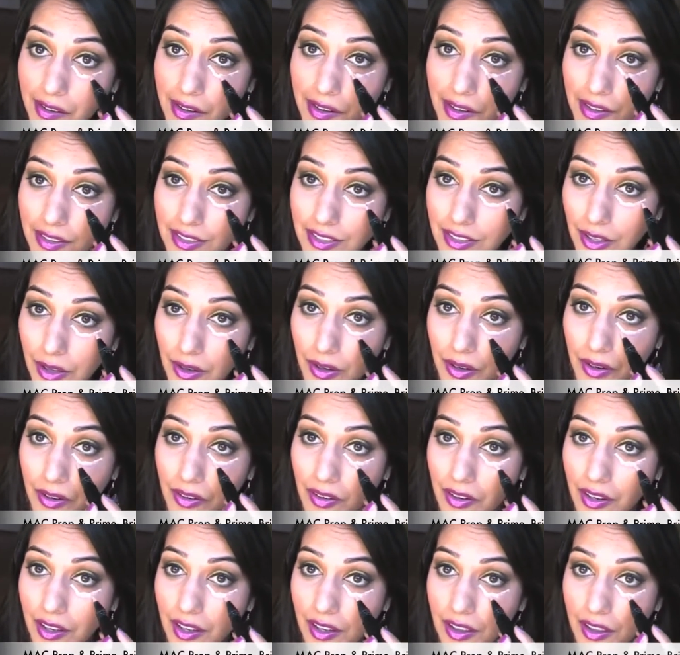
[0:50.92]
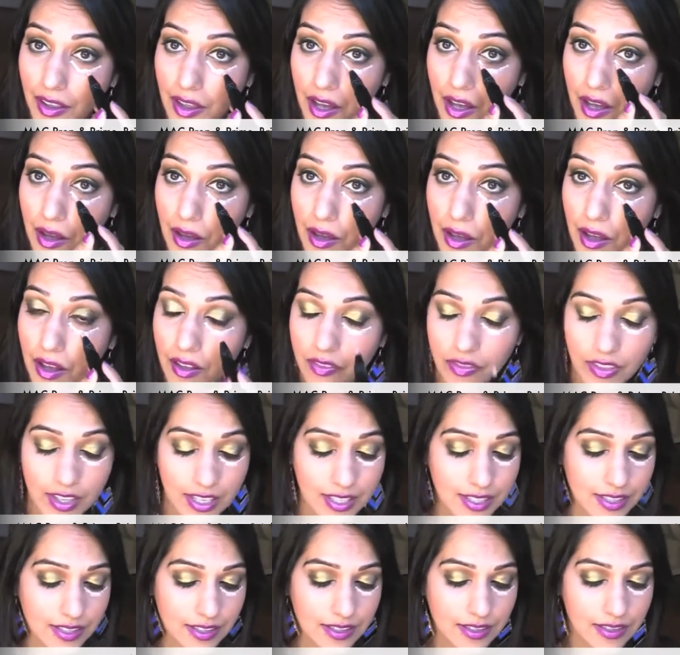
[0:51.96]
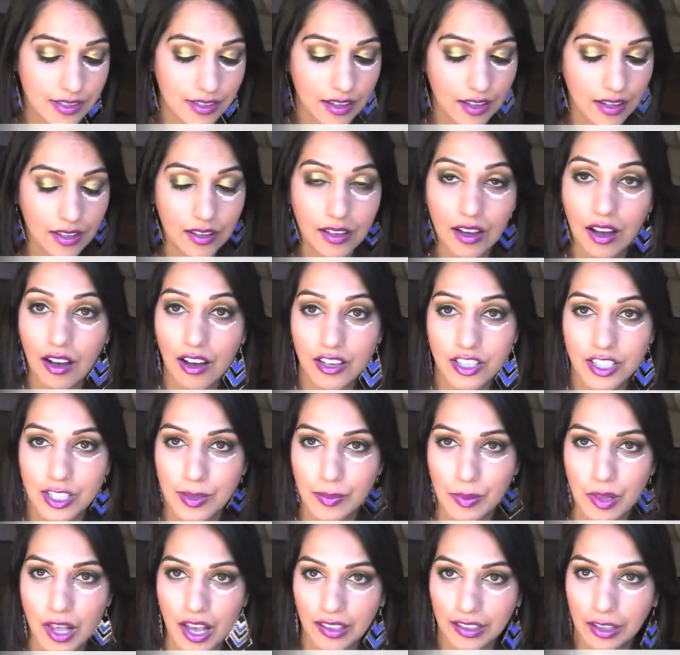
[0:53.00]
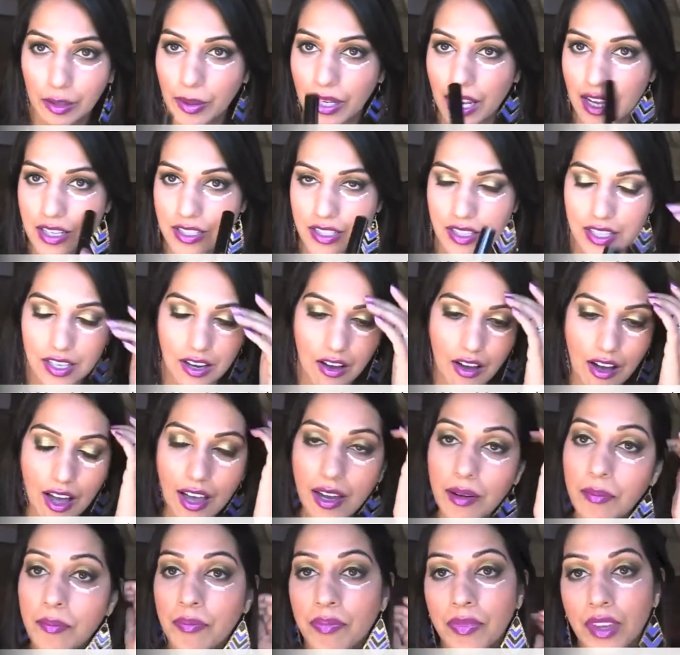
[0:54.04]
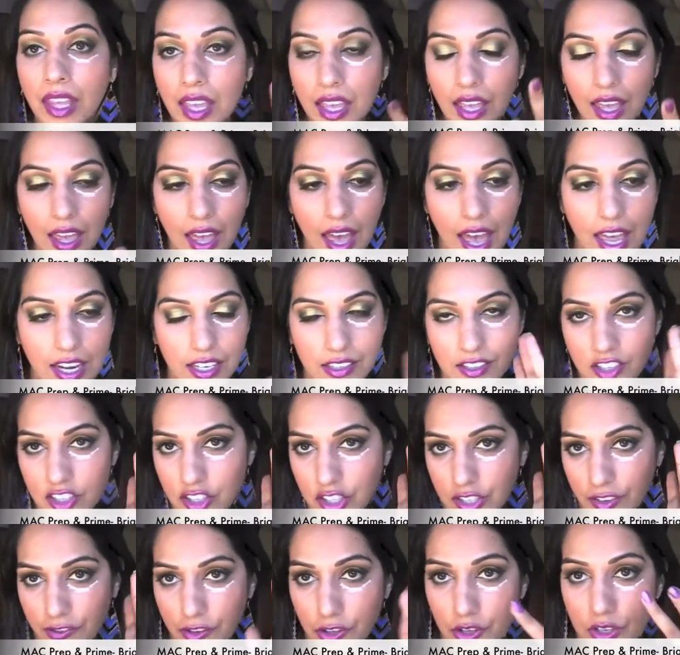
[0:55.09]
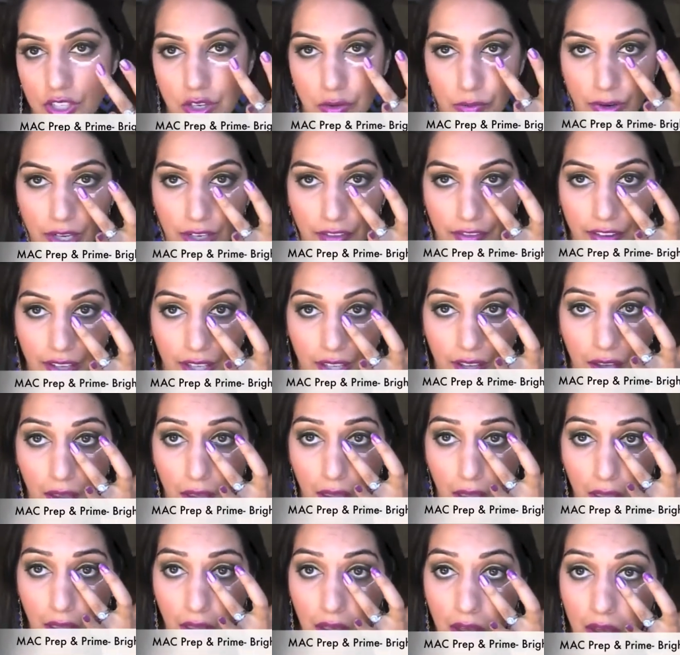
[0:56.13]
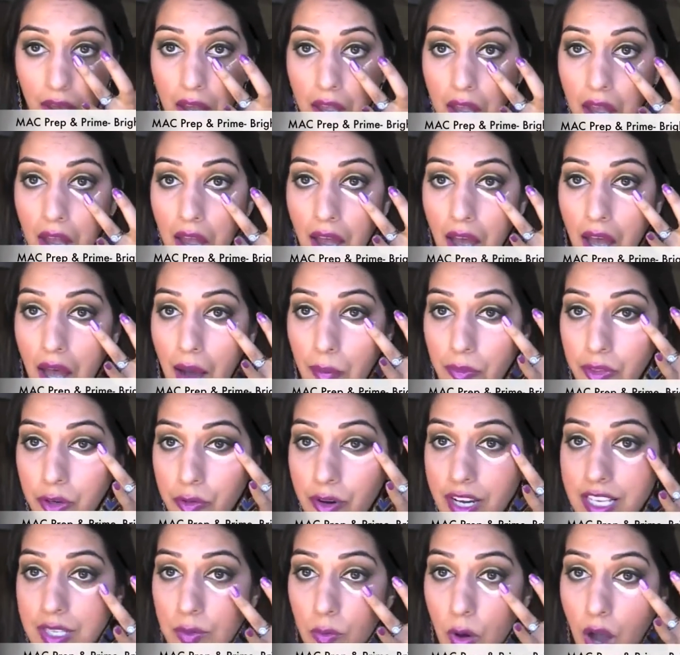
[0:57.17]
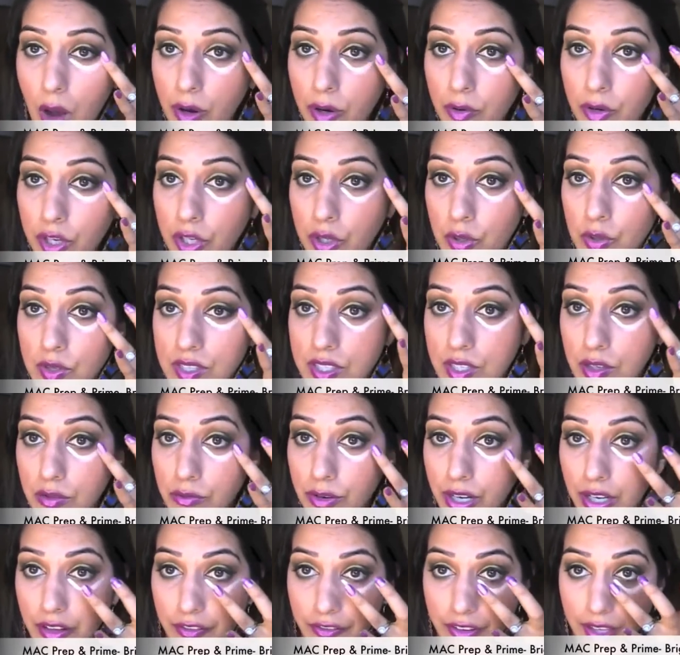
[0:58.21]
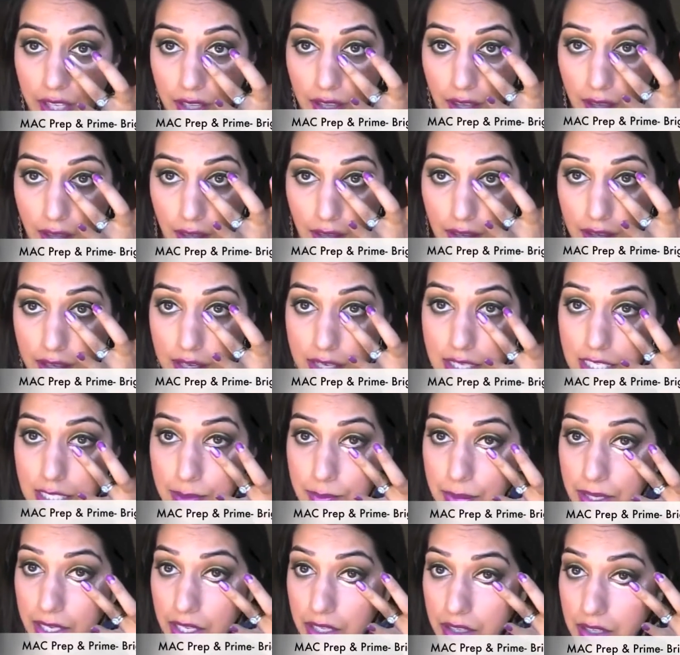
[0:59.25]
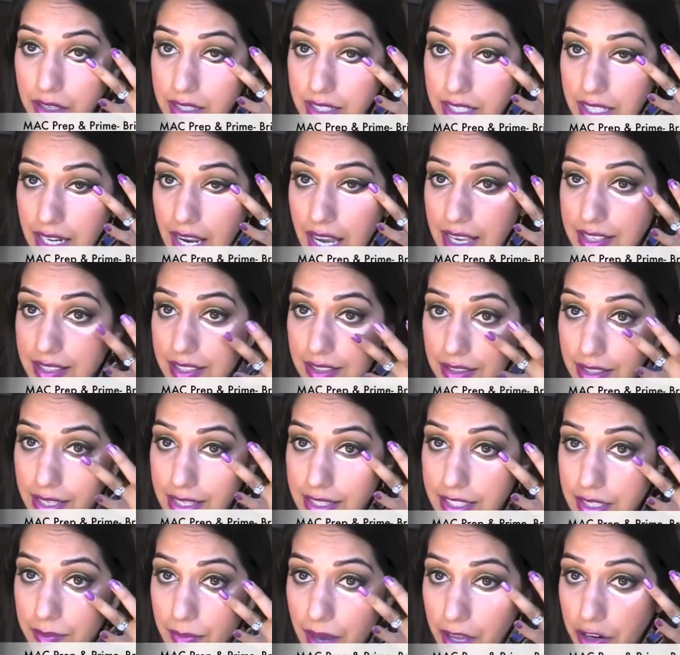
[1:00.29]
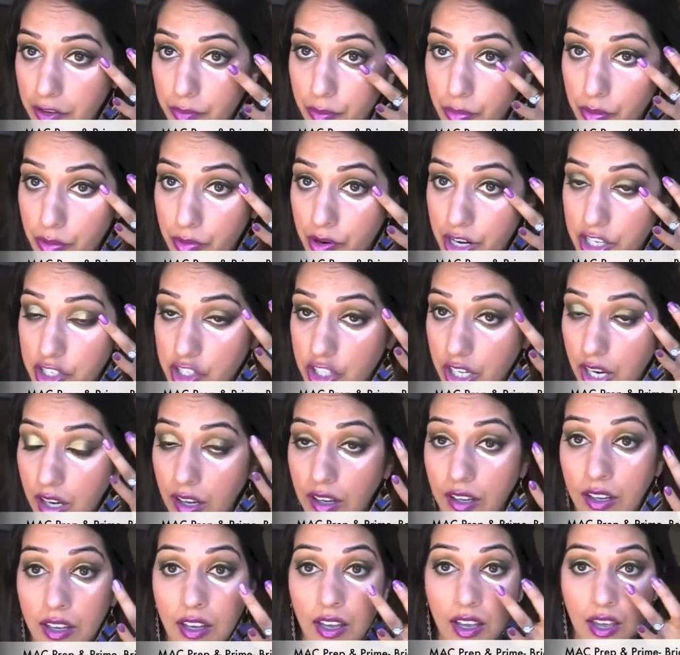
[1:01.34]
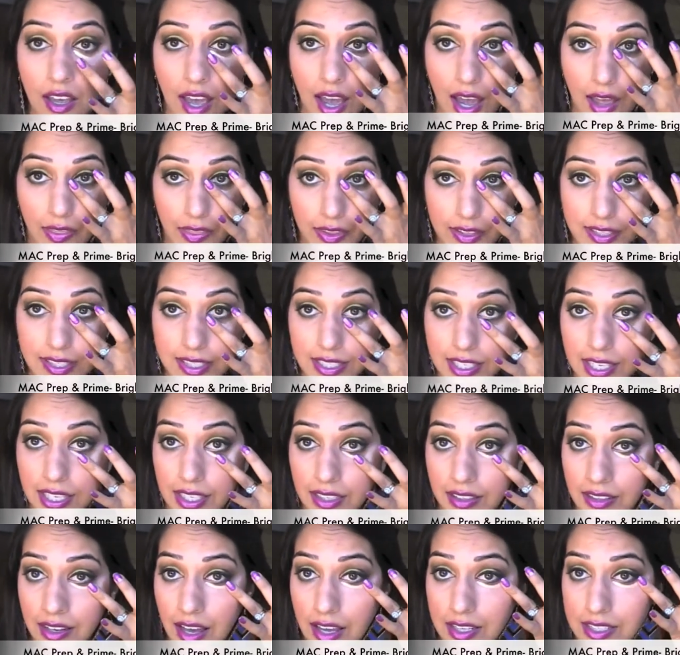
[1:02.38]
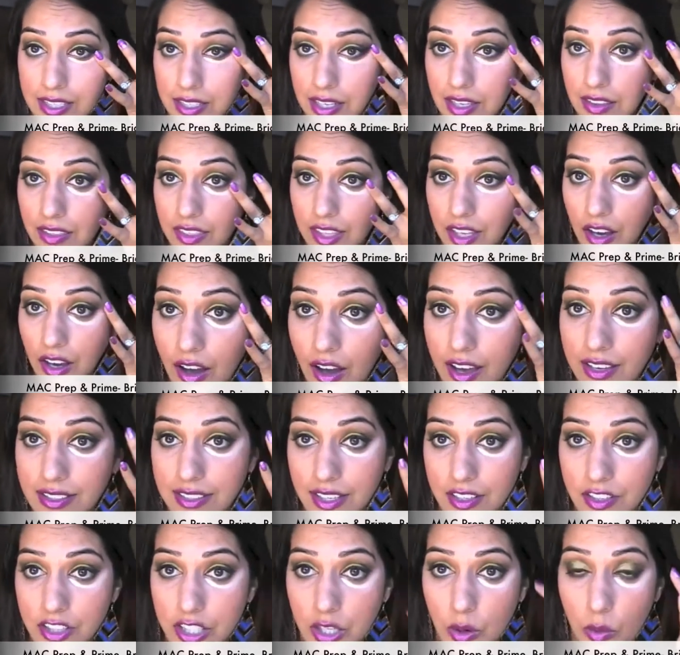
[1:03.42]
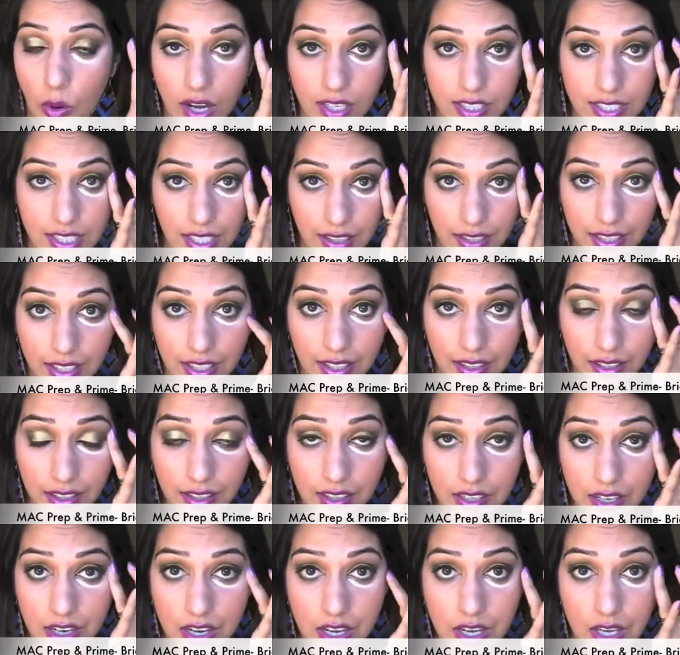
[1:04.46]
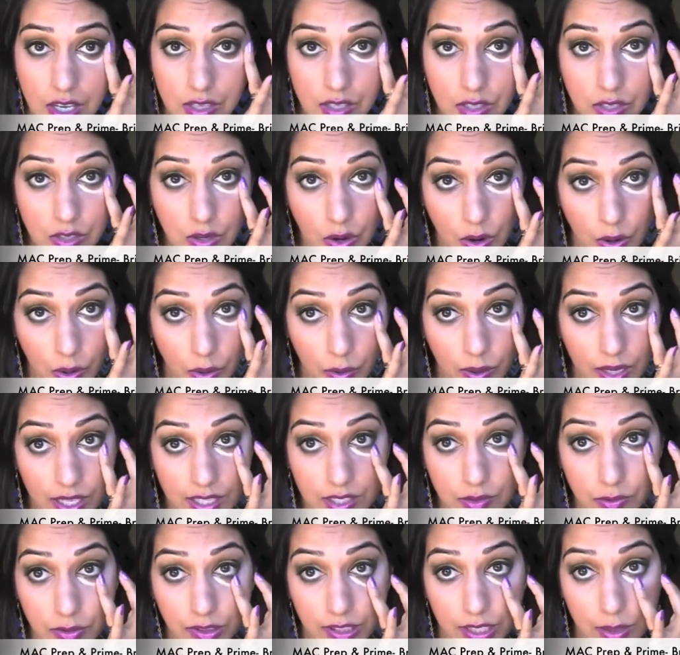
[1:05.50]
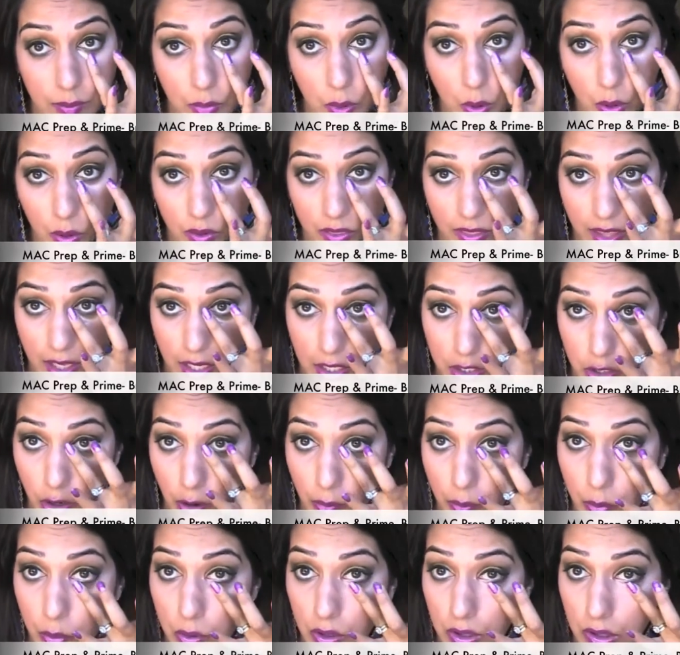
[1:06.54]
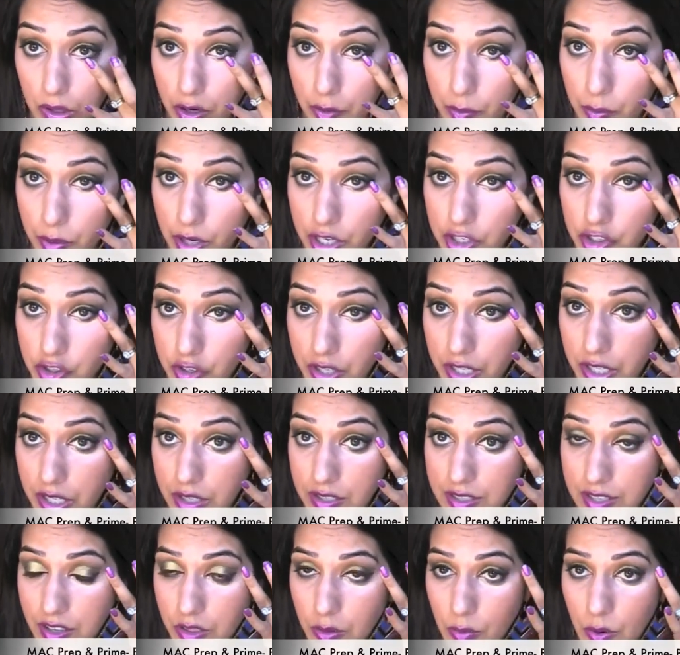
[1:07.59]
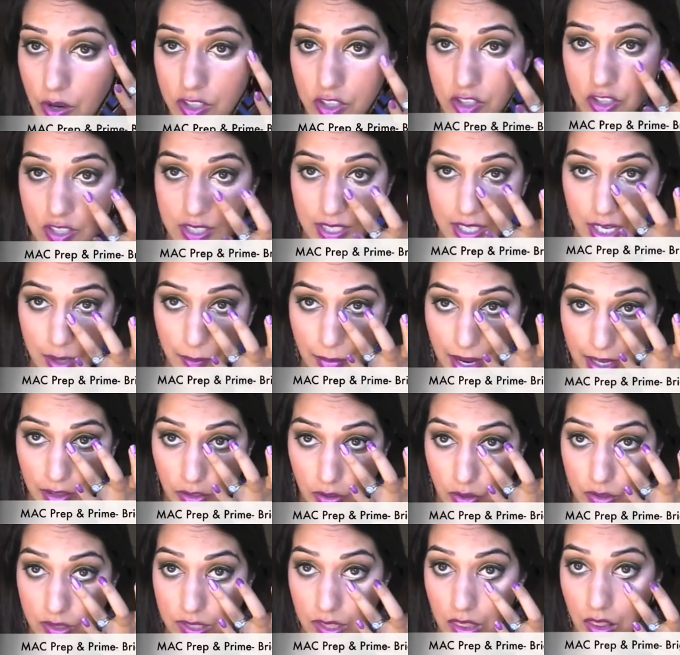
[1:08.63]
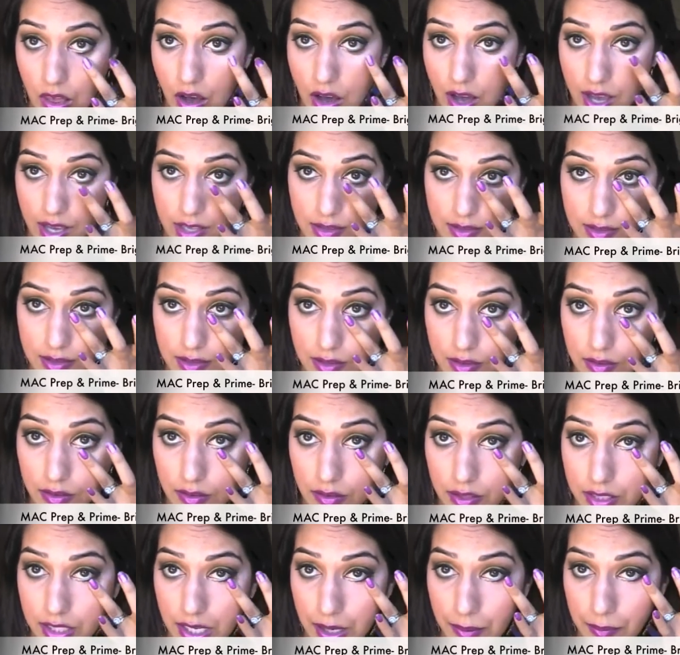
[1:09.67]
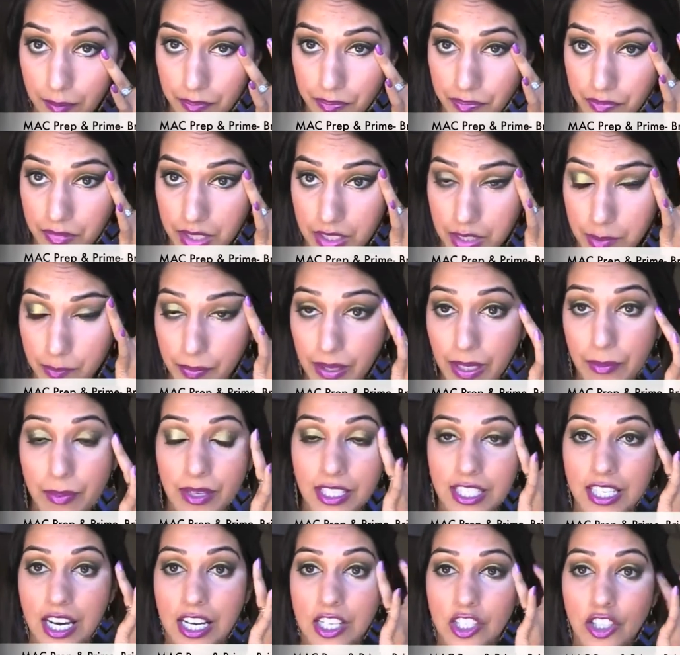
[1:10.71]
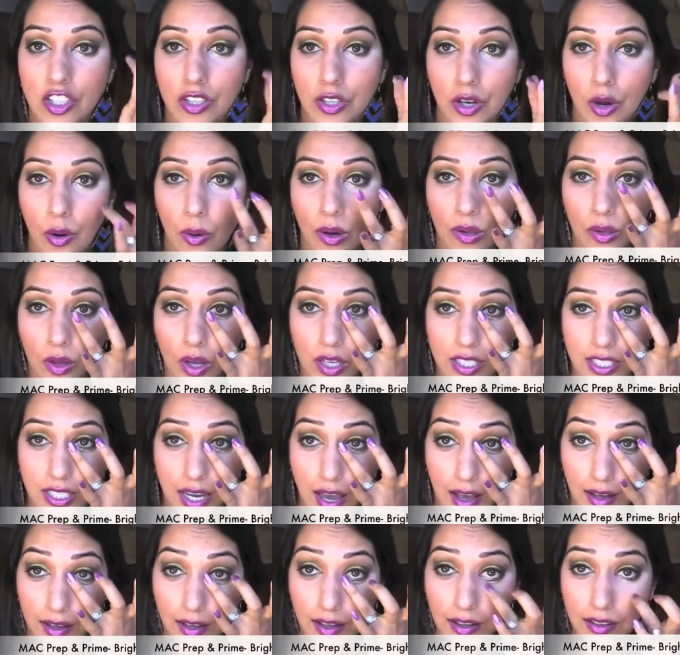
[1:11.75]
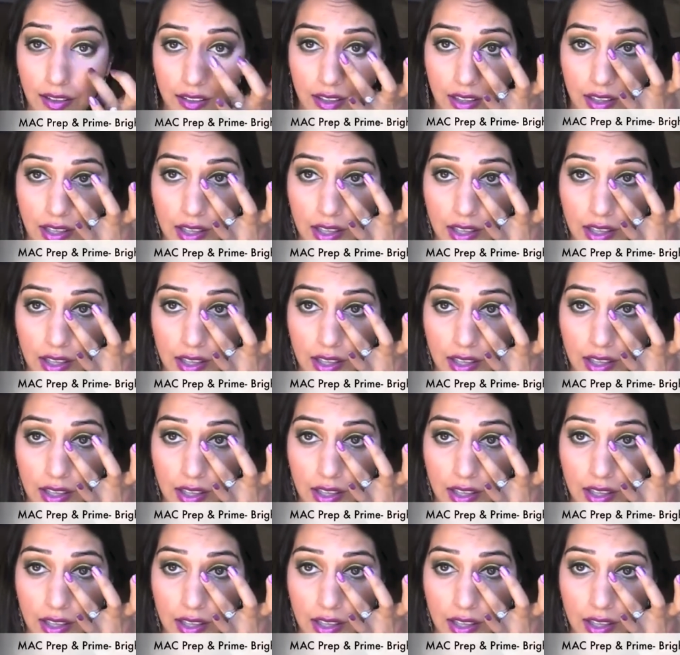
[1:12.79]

So this, I just apply a little bit under the eye, and just if you use your ring finger, the reason why we use the ring finger is because it has the least amount of pressure and the skin underneath the is actually quite delicate, so it's really important that you don't put a lot of pressure in it, because otherwise you're just going to make those lines and the pigmentation go a lot darker.